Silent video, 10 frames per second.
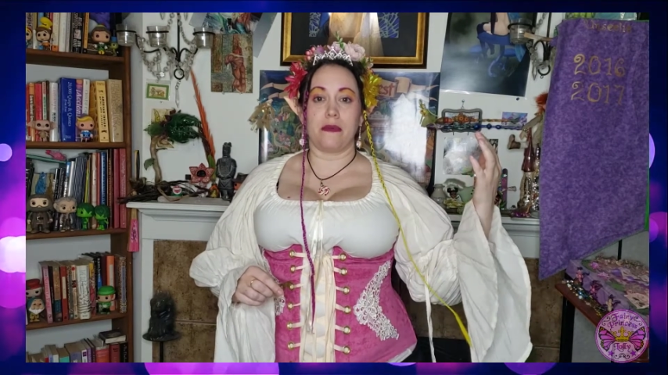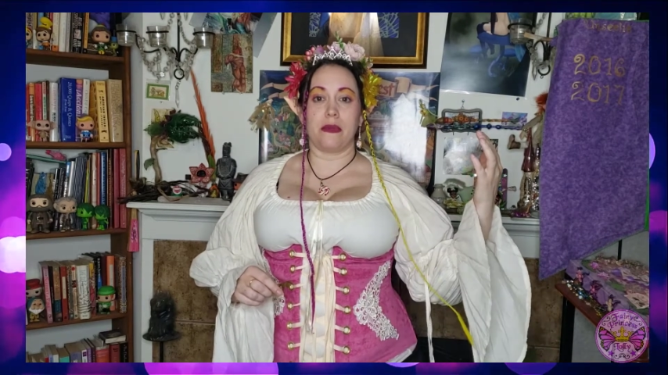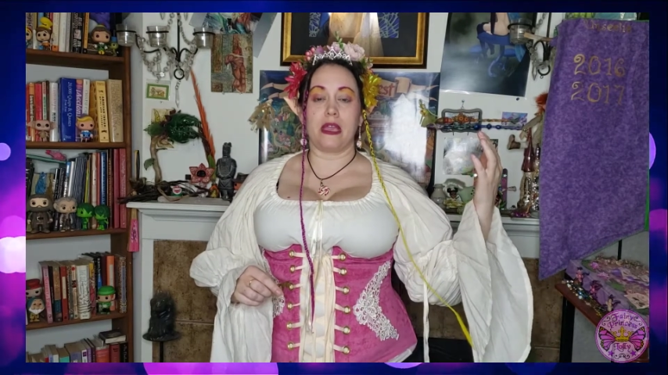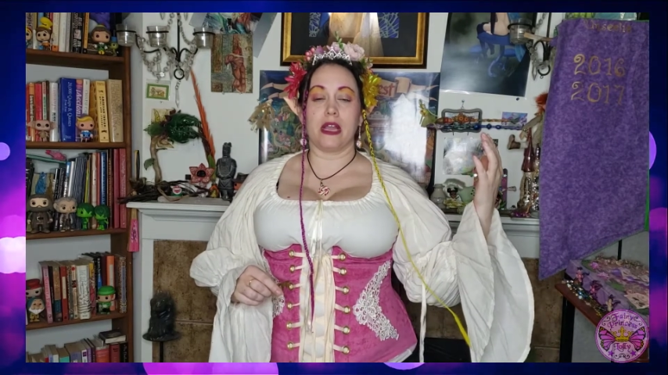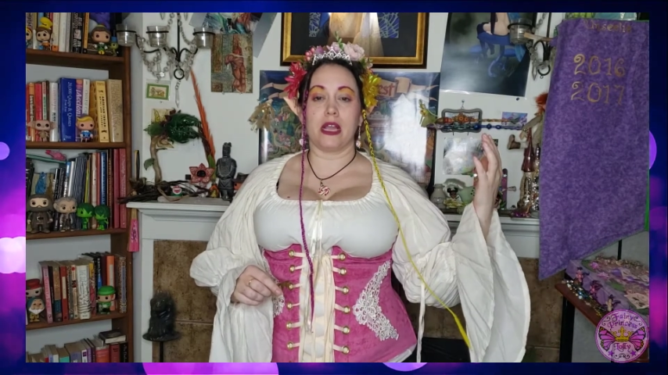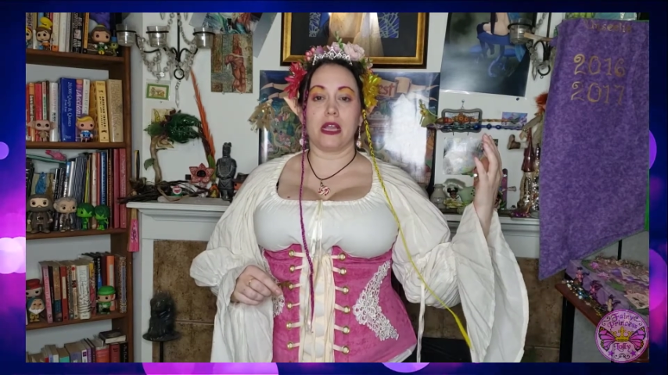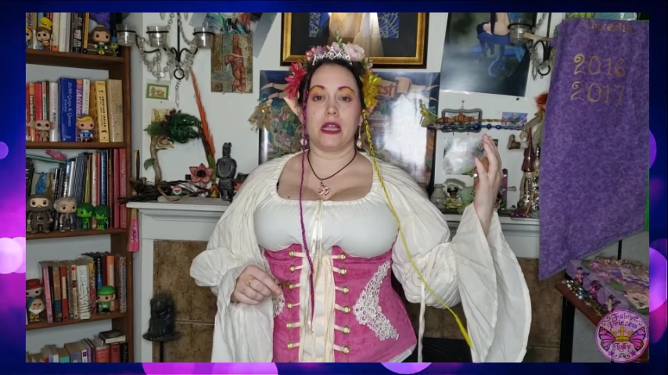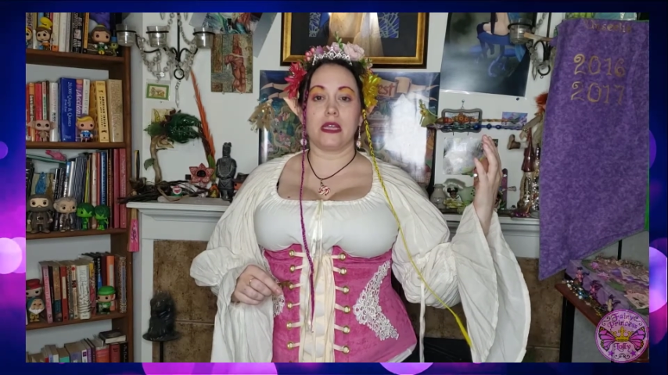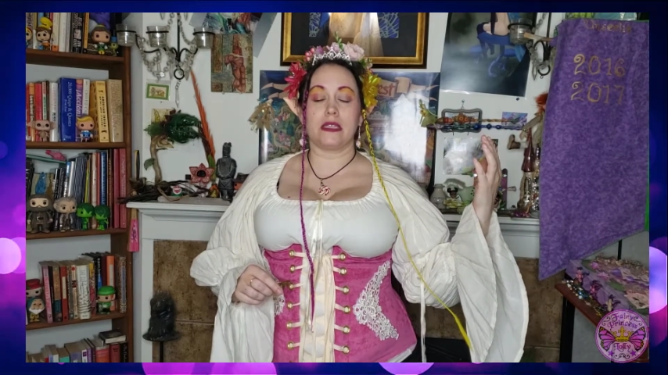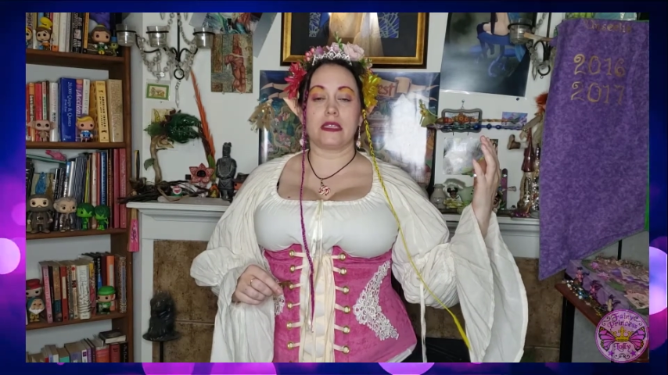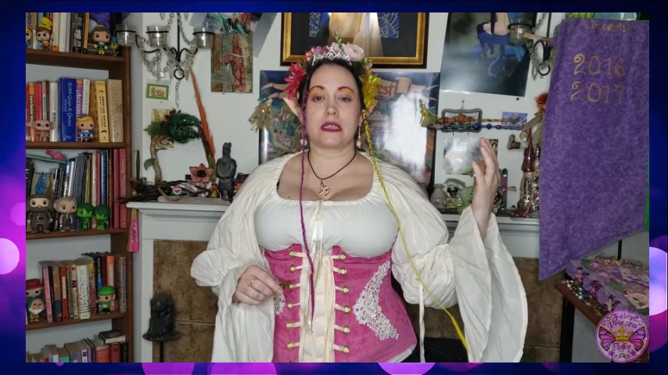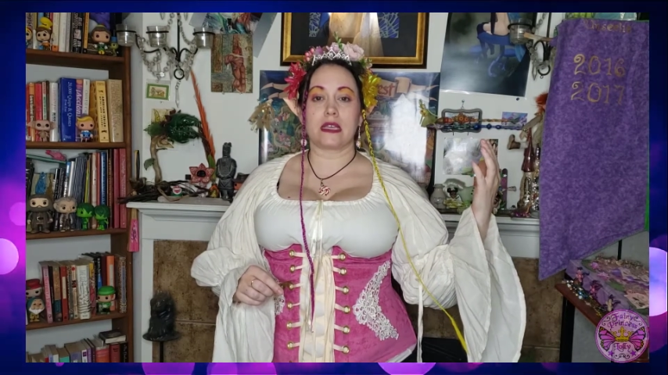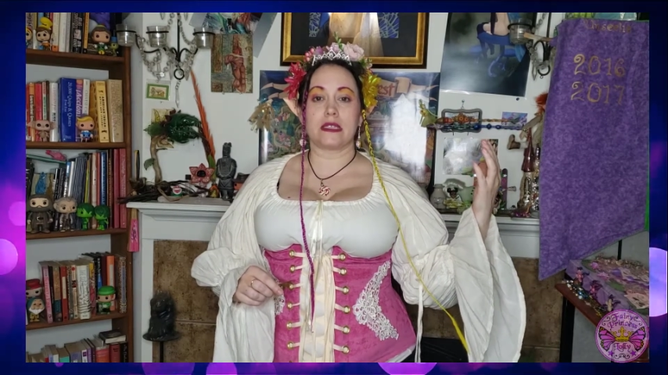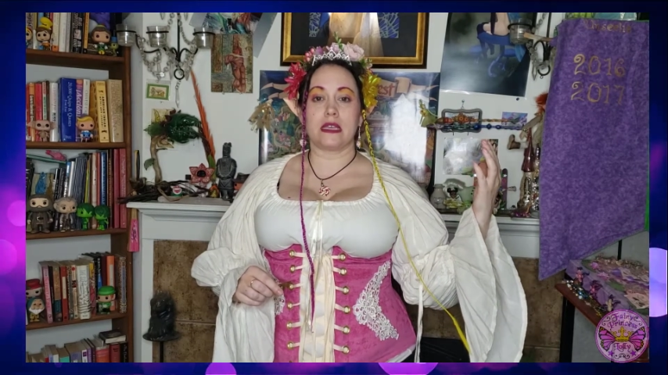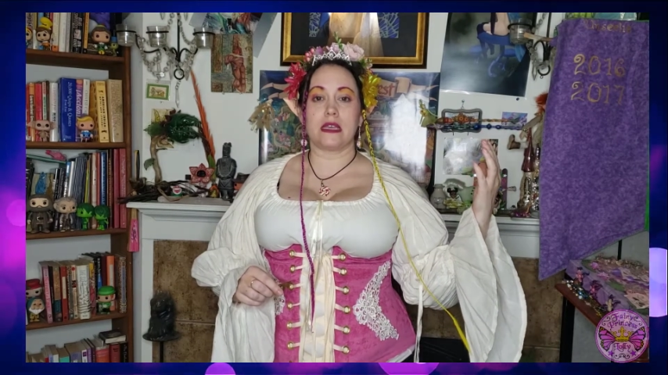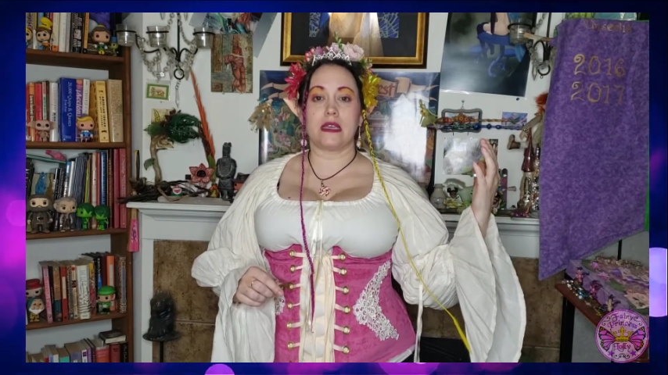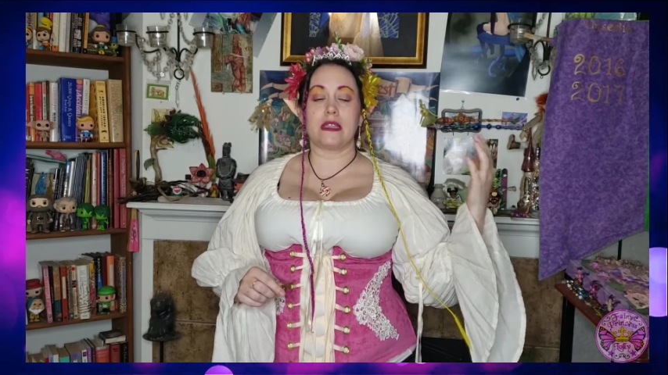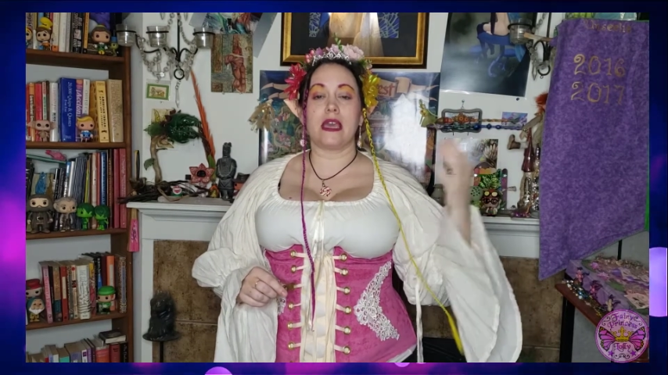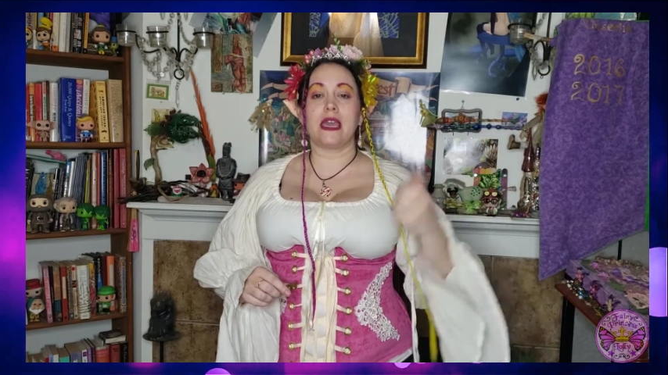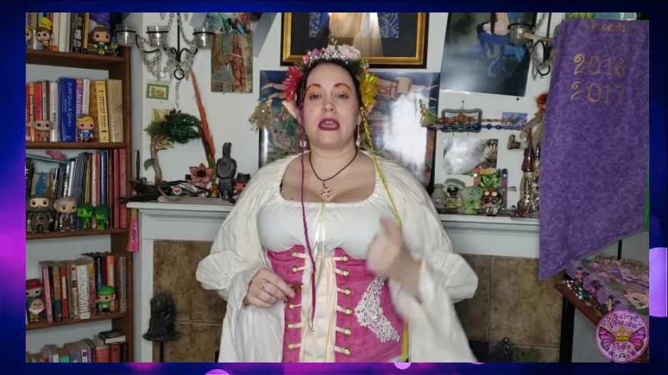we are discussing
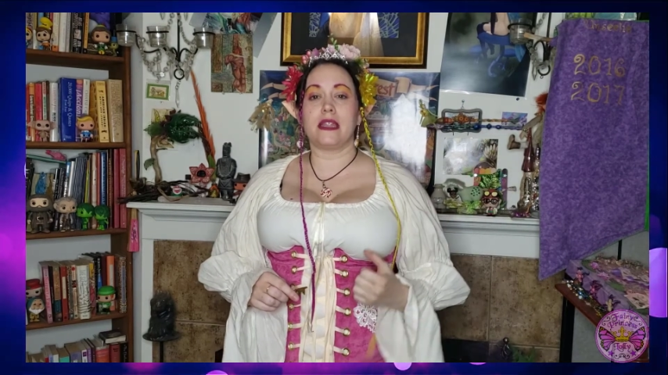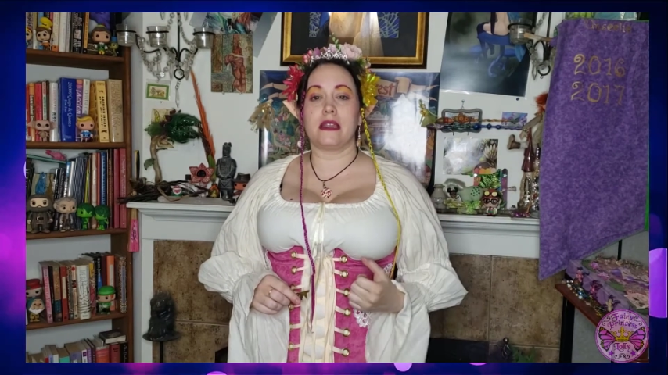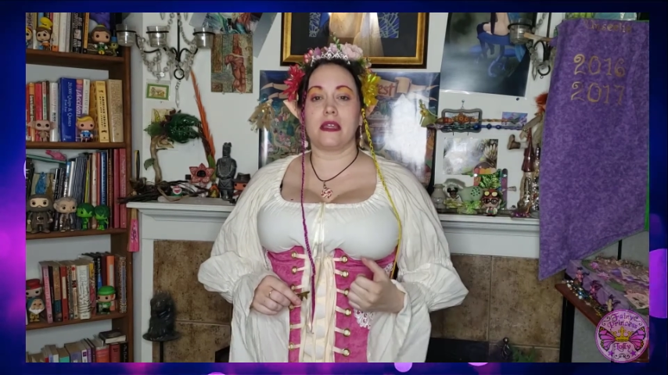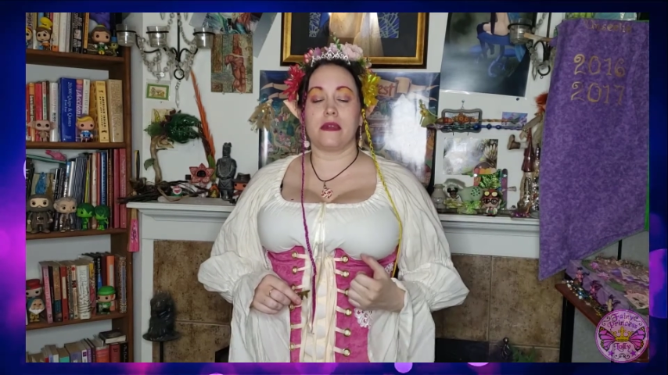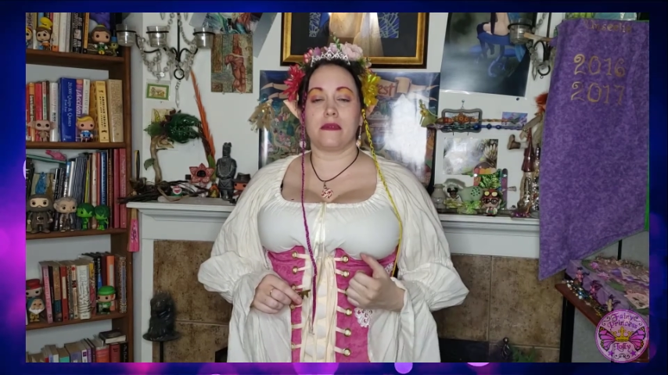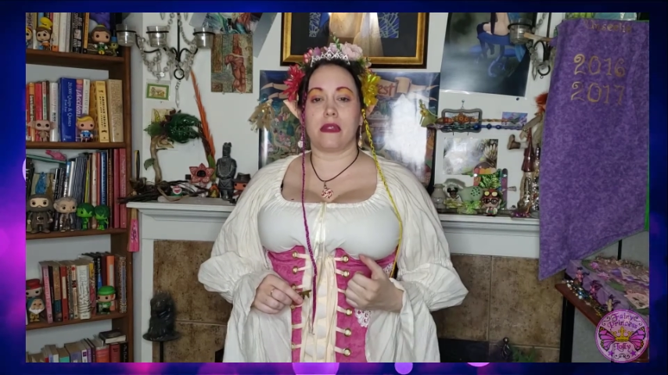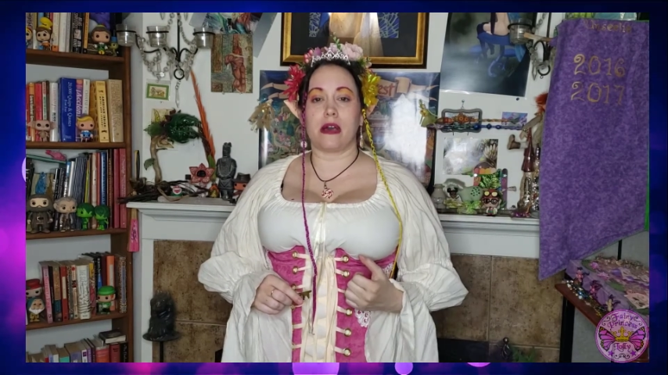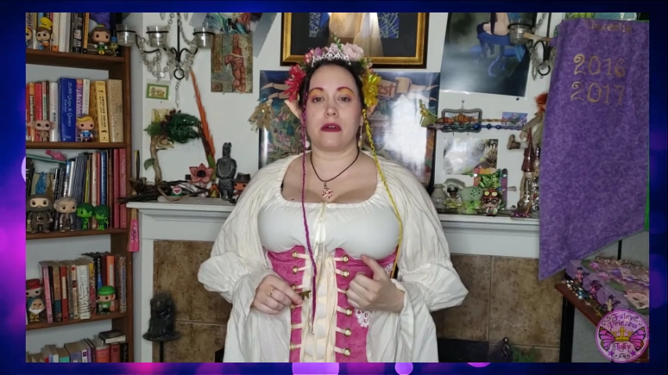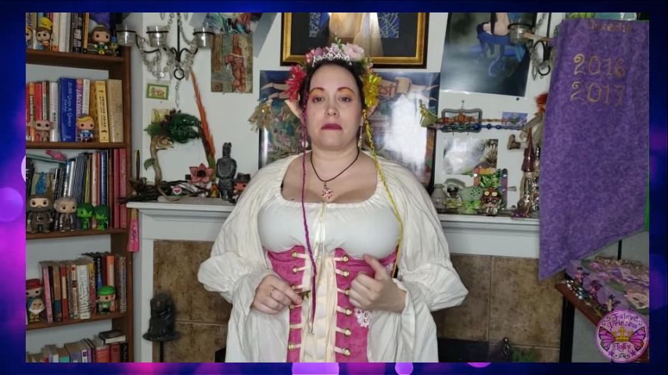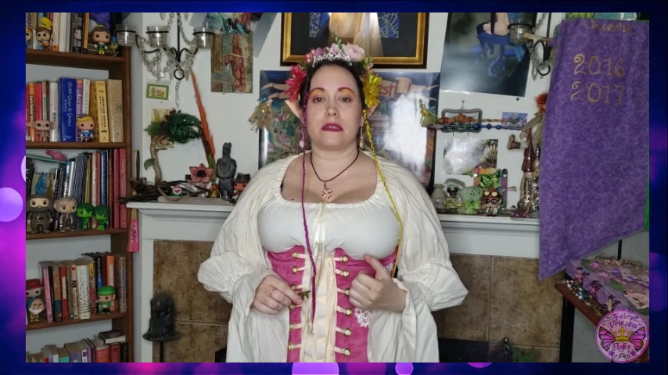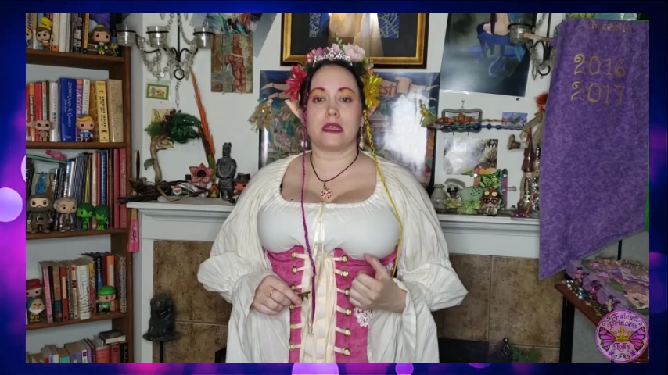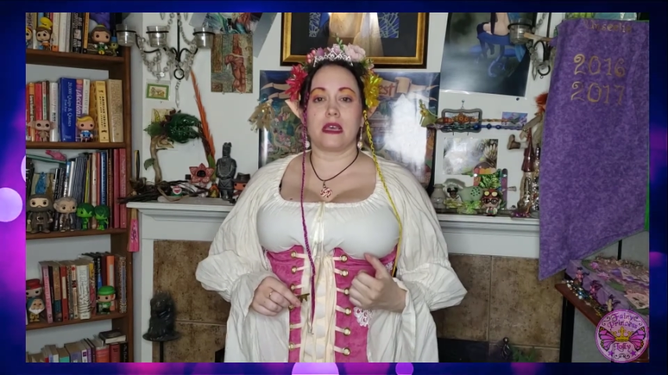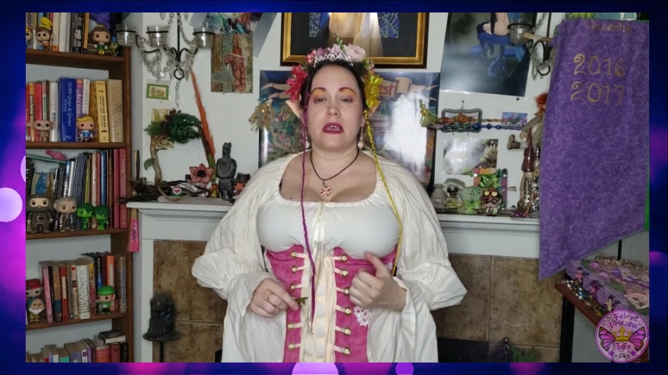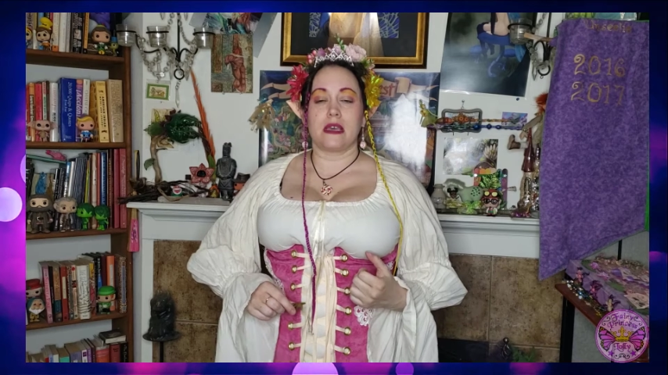the hidden realms,